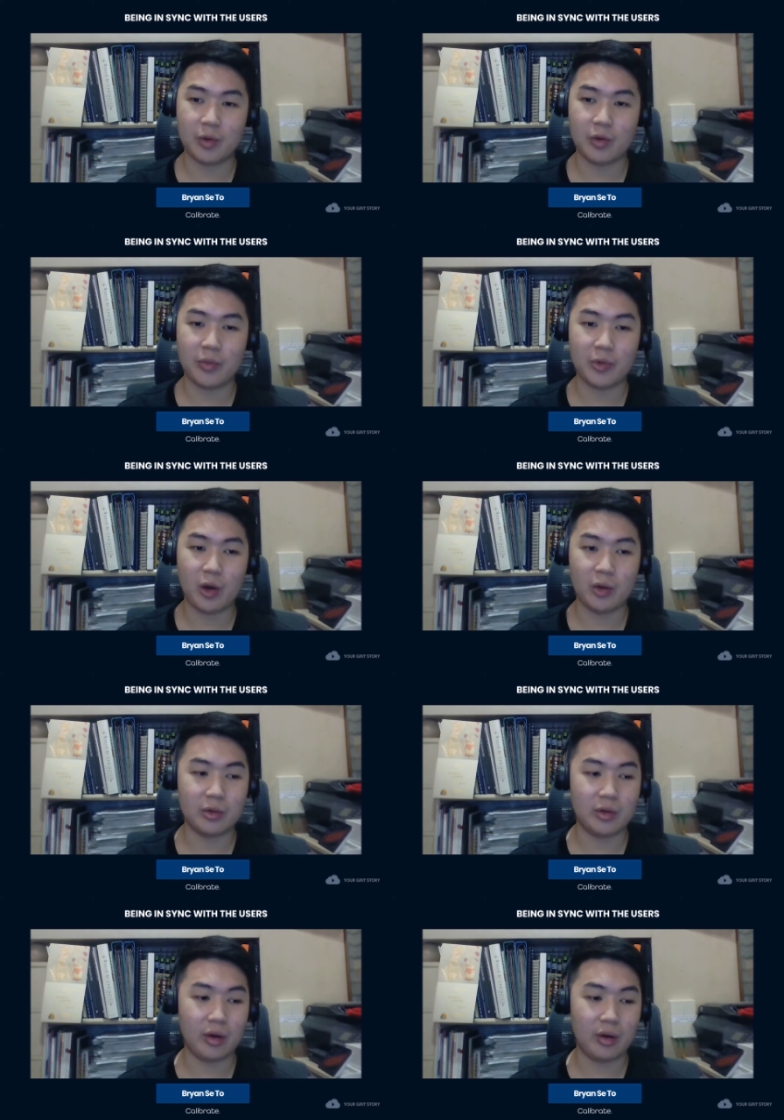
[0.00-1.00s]
We go from door
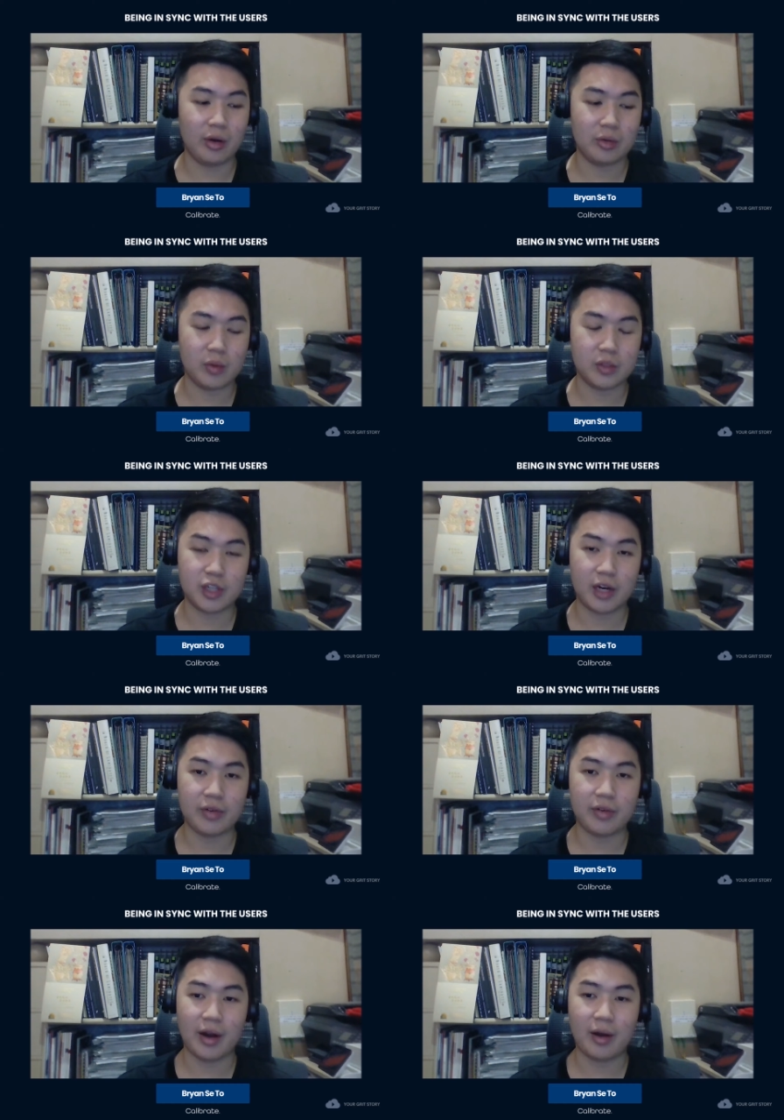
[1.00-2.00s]
to door. We would
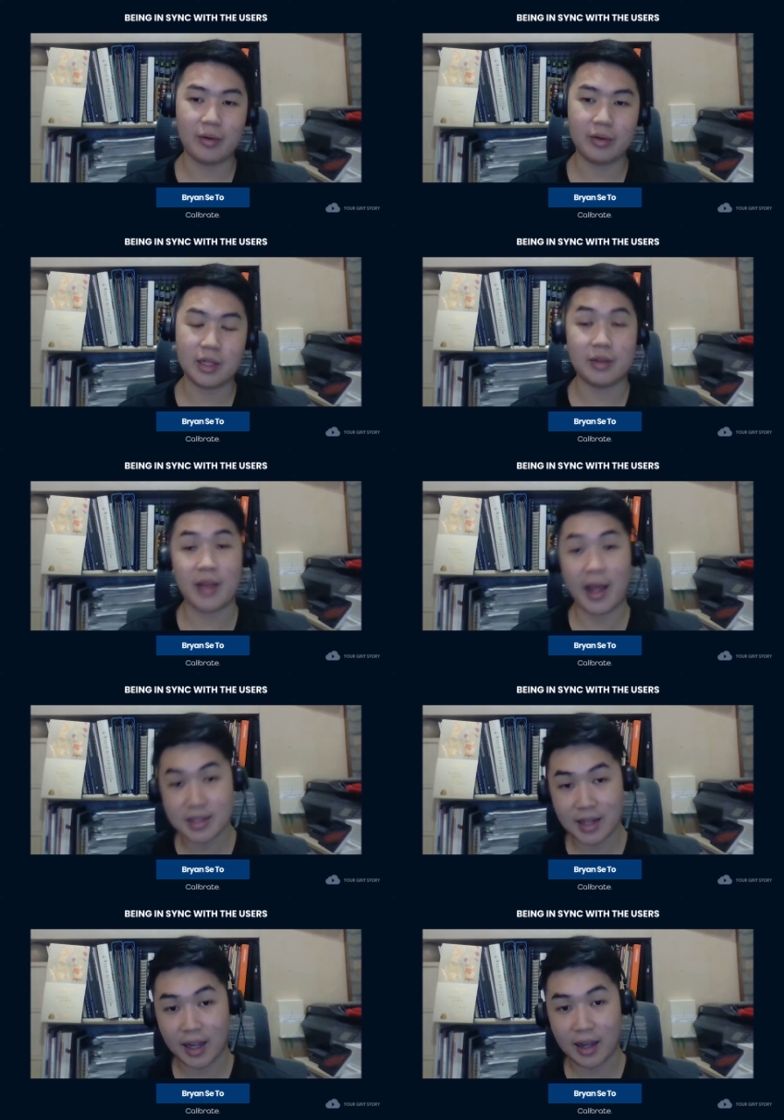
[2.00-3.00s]
drive around in our
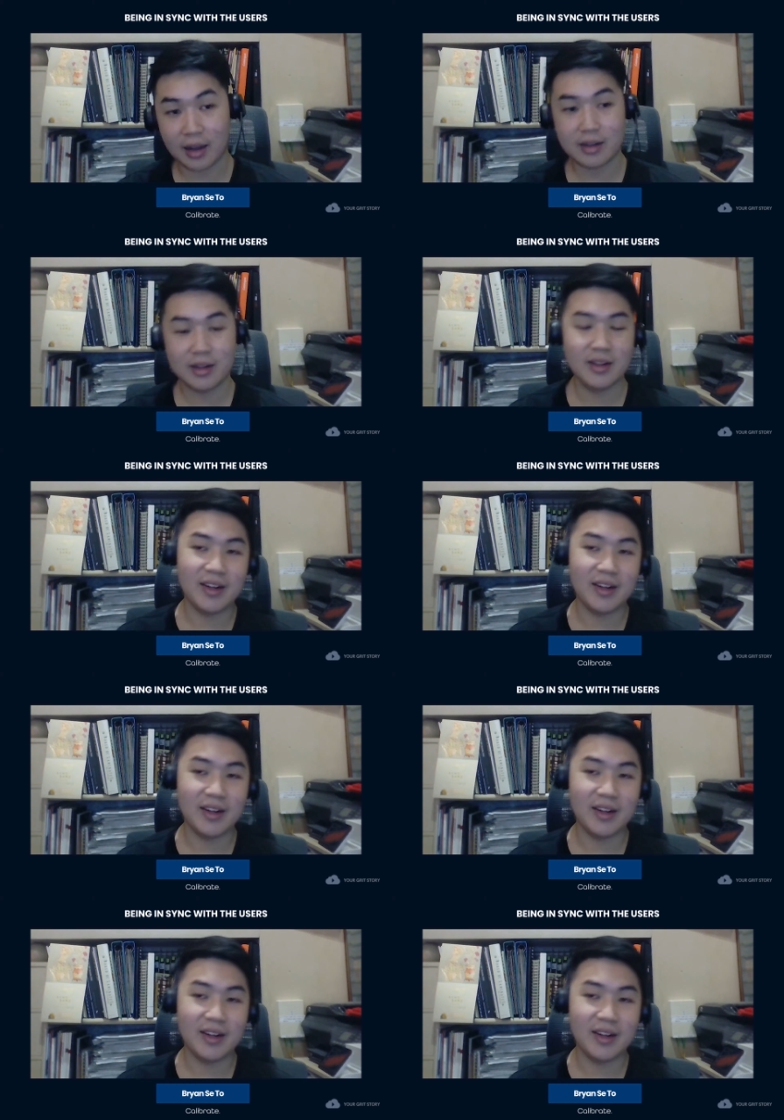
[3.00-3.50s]
dad's car,